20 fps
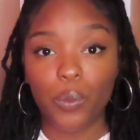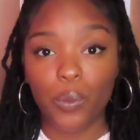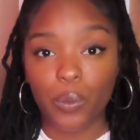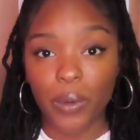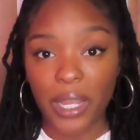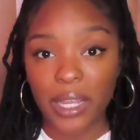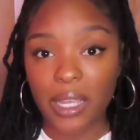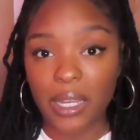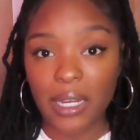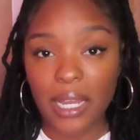
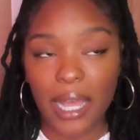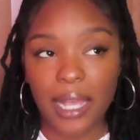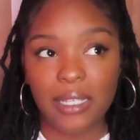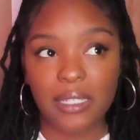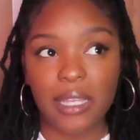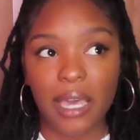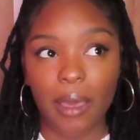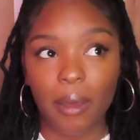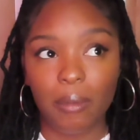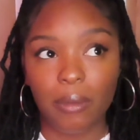
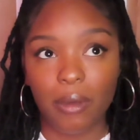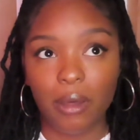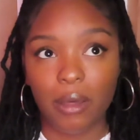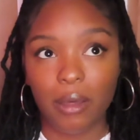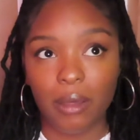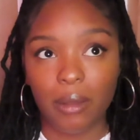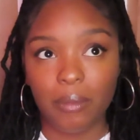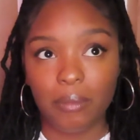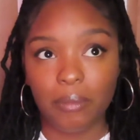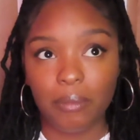recognize that
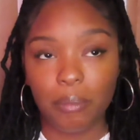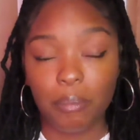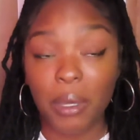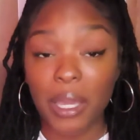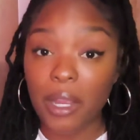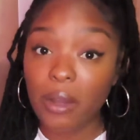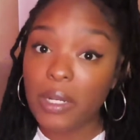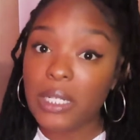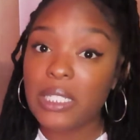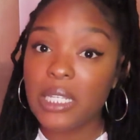
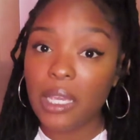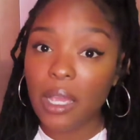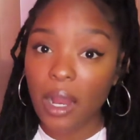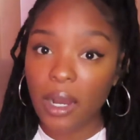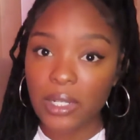parenting